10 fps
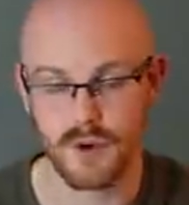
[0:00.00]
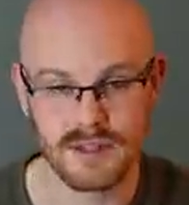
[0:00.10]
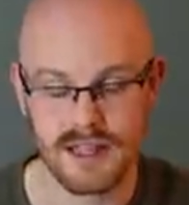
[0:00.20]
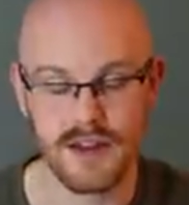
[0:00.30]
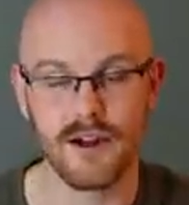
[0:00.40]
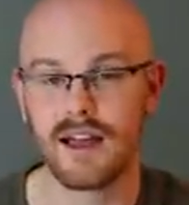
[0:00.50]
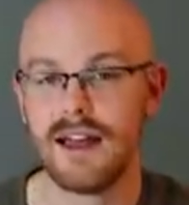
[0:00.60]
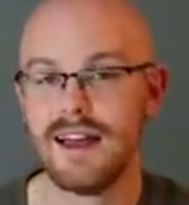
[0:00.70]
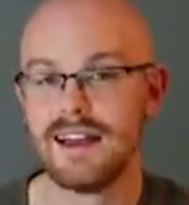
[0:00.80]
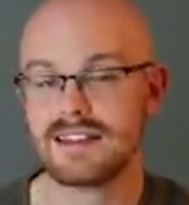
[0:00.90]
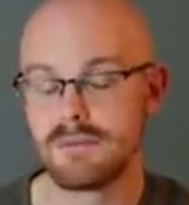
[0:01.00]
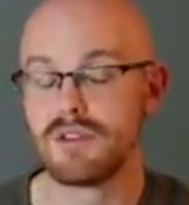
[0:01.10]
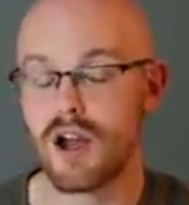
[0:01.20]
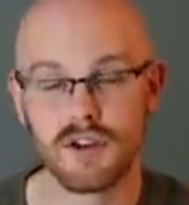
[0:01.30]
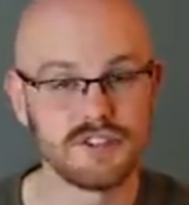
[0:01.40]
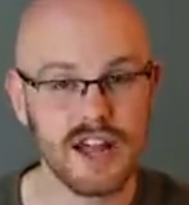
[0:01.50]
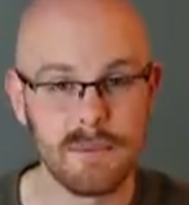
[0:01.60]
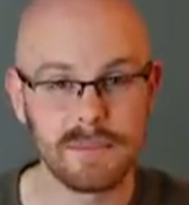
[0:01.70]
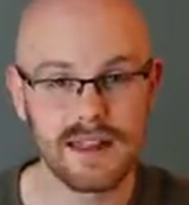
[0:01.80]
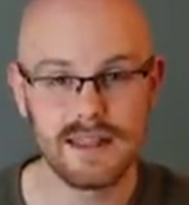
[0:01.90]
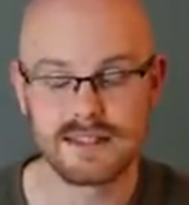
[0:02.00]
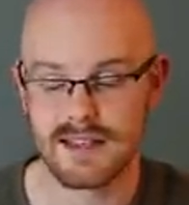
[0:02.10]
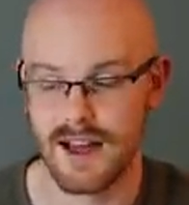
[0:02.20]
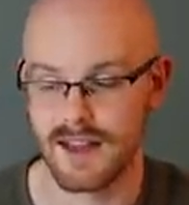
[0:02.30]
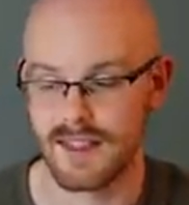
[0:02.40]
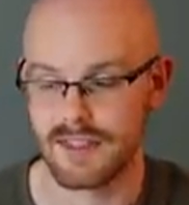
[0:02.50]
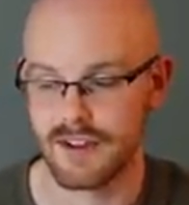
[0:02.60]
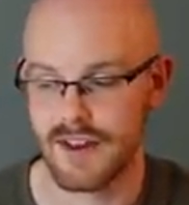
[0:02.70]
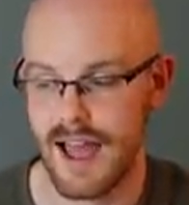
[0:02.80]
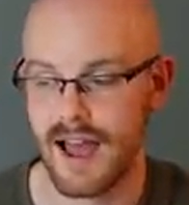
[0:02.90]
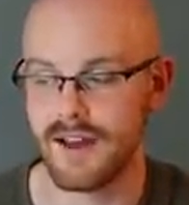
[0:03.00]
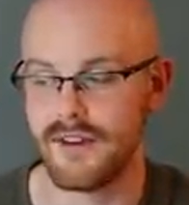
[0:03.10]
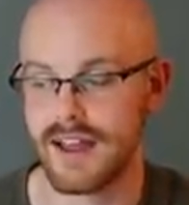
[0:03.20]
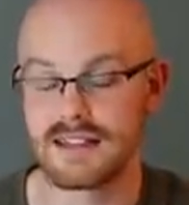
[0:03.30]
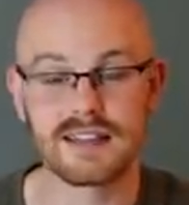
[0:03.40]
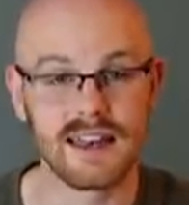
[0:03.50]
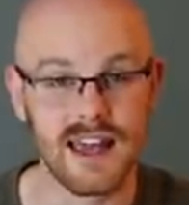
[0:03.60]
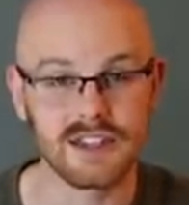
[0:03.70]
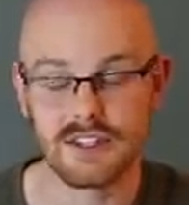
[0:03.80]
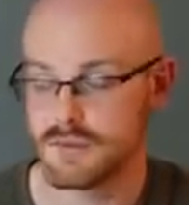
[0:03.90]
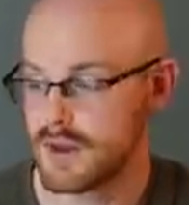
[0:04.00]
Coursera, some large companies uh, that they're going to have, I guess, connections